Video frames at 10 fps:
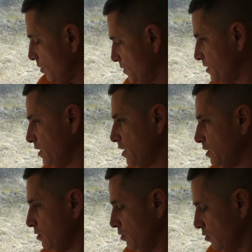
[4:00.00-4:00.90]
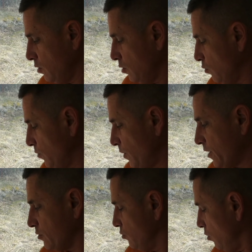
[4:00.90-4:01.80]
I'm seeing with my
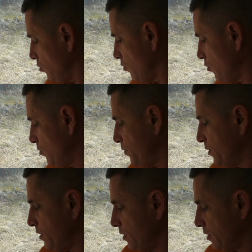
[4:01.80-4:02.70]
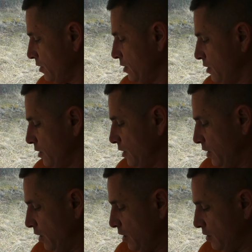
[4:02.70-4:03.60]
control group,
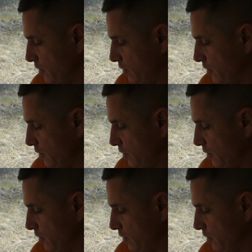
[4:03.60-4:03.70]
uh,